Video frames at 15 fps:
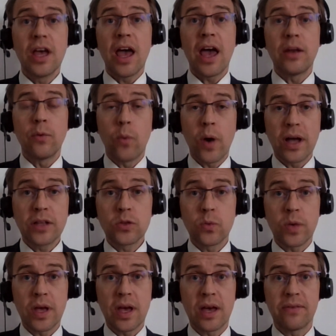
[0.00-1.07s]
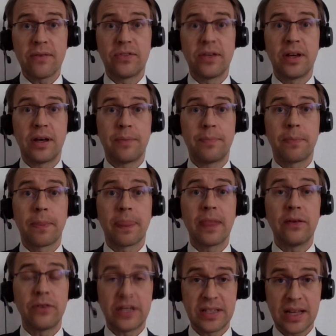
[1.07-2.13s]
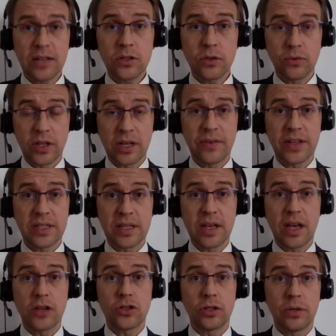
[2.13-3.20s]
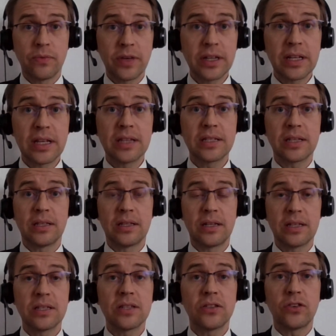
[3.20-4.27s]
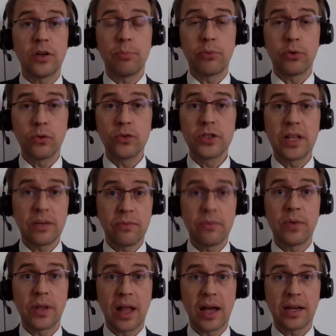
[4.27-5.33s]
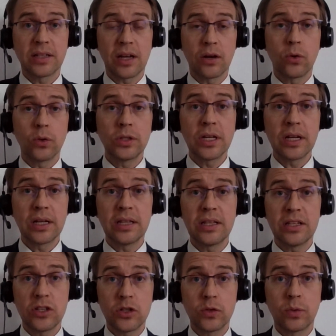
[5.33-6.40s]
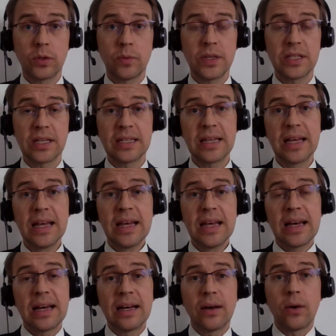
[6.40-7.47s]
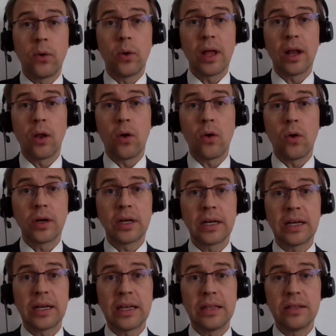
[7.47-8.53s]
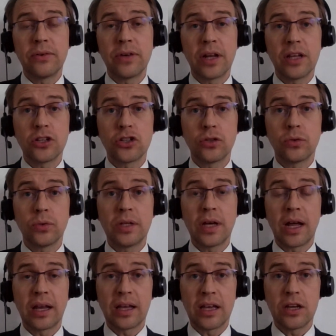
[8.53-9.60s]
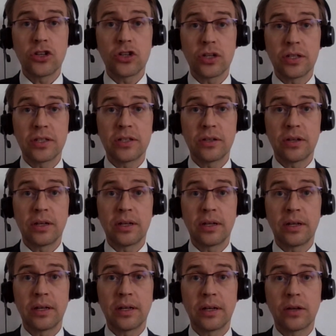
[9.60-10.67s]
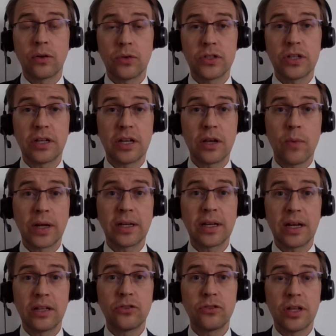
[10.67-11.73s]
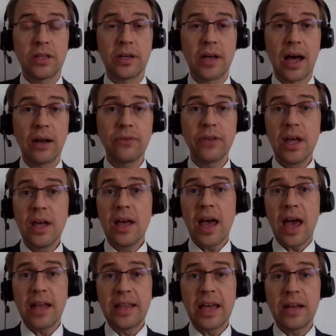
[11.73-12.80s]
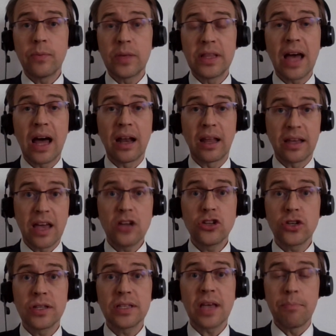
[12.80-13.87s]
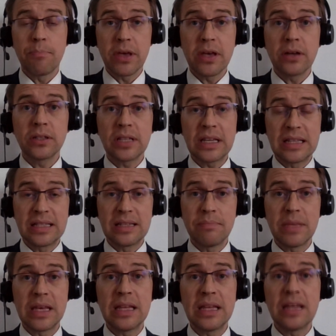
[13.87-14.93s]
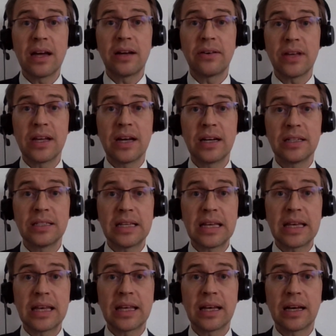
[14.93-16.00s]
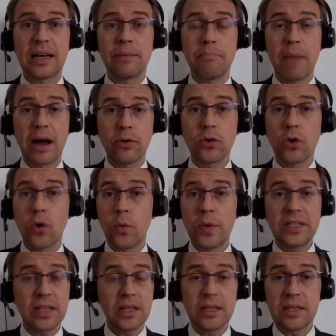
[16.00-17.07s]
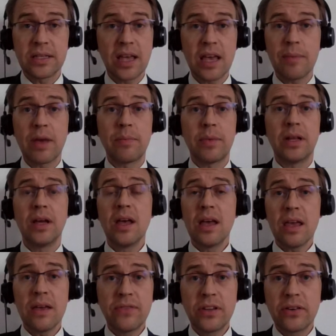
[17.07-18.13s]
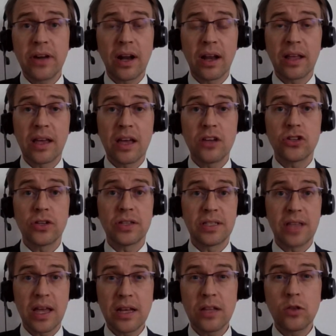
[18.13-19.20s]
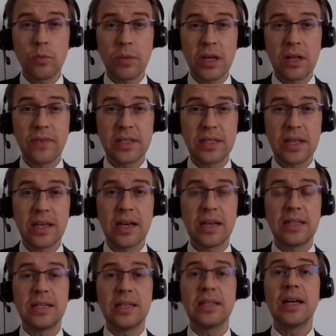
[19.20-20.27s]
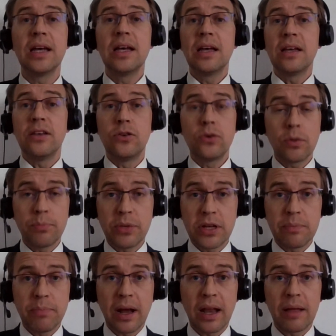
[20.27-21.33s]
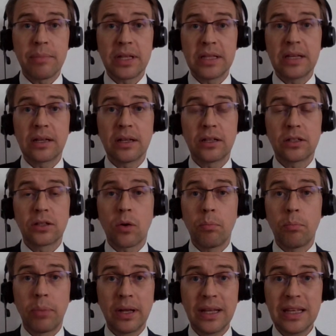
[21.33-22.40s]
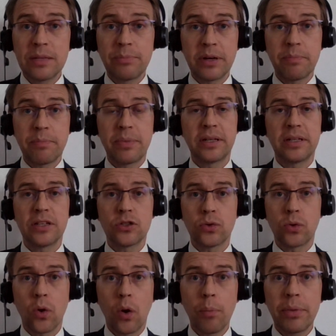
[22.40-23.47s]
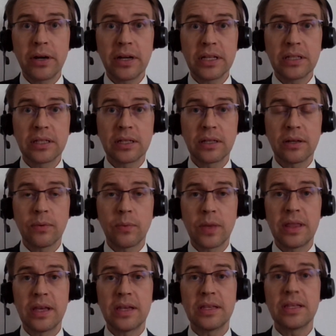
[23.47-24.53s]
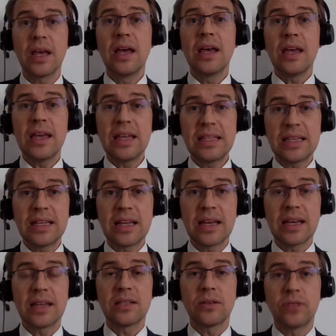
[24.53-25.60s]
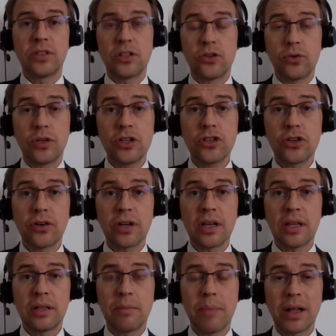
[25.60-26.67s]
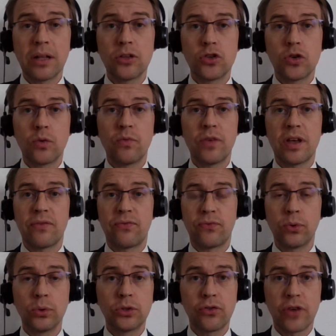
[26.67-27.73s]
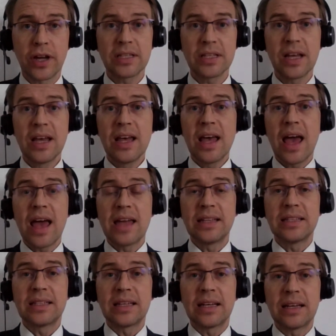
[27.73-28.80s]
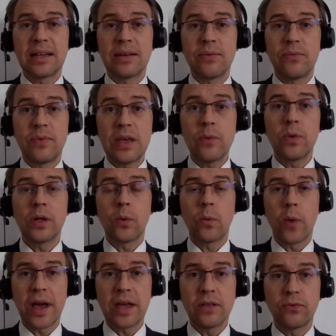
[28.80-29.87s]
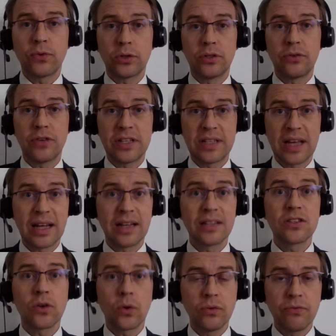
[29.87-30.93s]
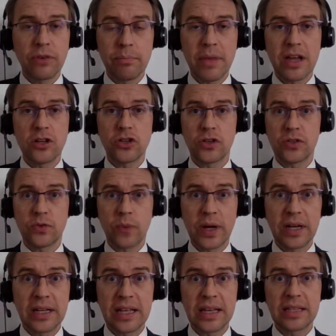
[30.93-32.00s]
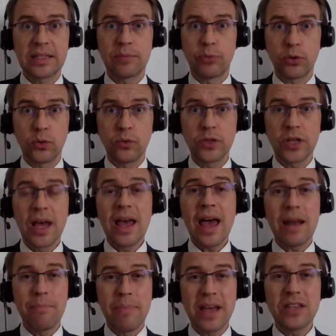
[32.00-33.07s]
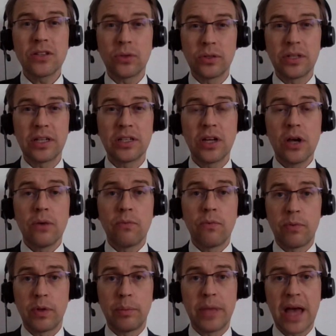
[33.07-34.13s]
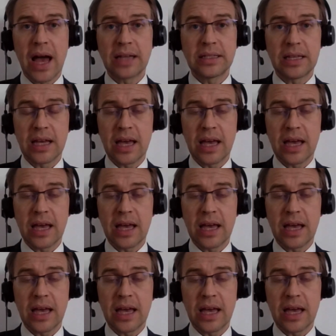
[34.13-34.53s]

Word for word: And once we have the results of the investigation, the verdicts and the necessary proofs, then we will act accordingly. This is what we said uh, all along uh, in the relation to the allegations uh, concerning one country in the Gulf. And then when the allegations appeared in the media regarding uh, Morocco, we said the same. I mean, if there are allegations, they need to be investigated. European Parliament declared complete preparedness to cooperate uh, with these. It's in the hands of the judiciary in Belgium. We have full trust, and uh, we will wait for the results, confirmations, verdicts, proofs, and based on that we will be acting.